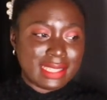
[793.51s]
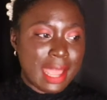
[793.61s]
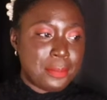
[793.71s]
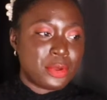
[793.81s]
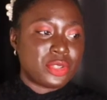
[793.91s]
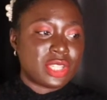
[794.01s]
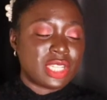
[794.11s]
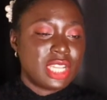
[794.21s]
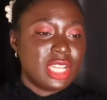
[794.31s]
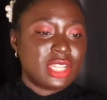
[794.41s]
That
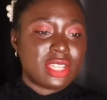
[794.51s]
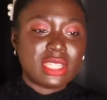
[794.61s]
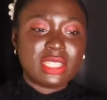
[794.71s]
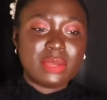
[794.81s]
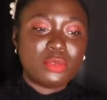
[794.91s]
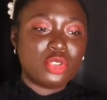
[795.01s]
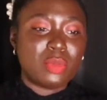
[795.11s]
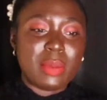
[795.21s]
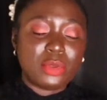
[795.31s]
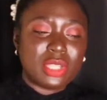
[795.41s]
person doesn't seem to
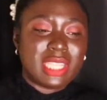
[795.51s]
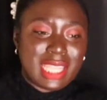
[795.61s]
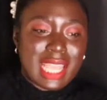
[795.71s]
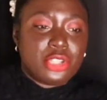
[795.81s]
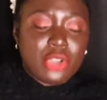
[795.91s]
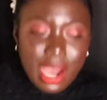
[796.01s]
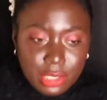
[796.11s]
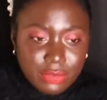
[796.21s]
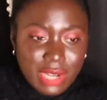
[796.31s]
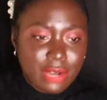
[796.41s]
be able to get you out
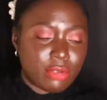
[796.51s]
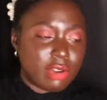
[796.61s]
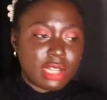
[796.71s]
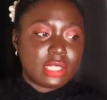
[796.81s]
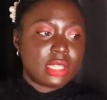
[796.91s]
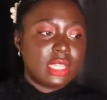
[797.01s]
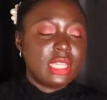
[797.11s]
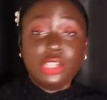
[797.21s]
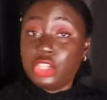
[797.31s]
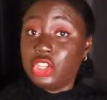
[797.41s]
of that rut.
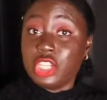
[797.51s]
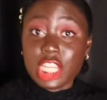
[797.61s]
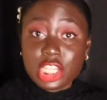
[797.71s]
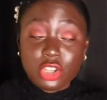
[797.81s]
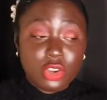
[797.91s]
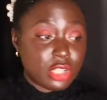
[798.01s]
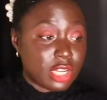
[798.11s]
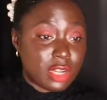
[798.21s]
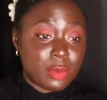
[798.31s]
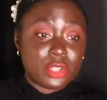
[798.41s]
You need to go to
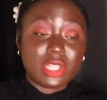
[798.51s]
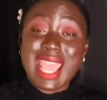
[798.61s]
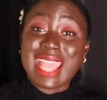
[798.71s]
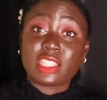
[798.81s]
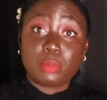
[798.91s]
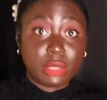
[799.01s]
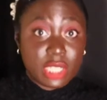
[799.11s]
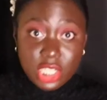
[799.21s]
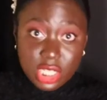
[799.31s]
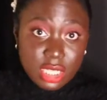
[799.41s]
another person
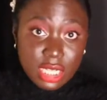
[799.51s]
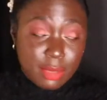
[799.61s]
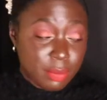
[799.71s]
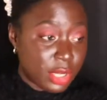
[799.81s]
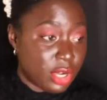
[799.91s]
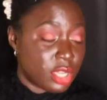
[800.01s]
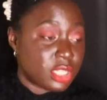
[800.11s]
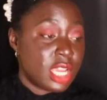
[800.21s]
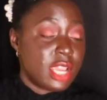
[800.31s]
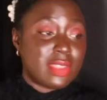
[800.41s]
expeditiously because
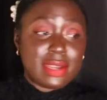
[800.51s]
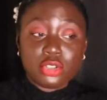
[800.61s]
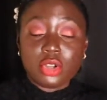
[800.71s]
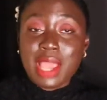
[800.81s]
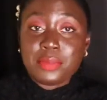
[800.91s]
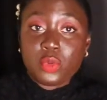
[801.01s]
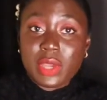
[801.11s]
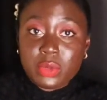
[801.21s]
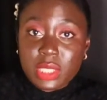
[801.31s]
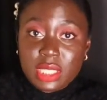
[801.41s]
there's no time to
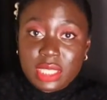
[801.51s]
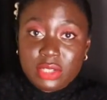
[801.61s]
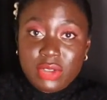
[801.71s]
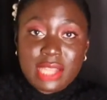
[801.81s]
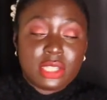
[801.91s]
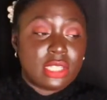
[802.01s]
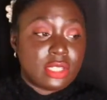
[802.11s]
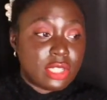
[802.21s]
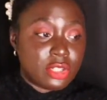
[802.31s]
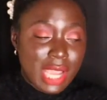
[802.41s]
waste with these things, right?
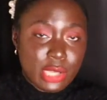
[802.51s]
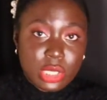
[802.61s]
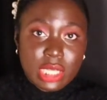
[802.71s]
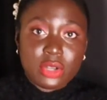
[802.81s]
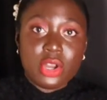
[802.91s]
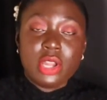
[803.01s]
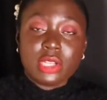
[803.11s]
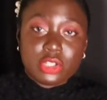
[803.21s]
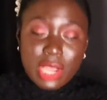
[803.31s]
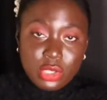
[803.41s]
They're trying to heal.
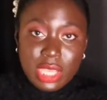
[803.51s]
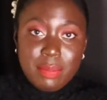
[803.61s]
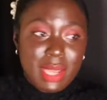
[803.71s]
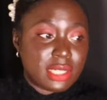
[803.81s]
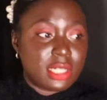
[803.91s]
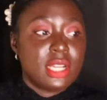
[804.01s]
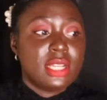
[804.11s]
They're trying to get better.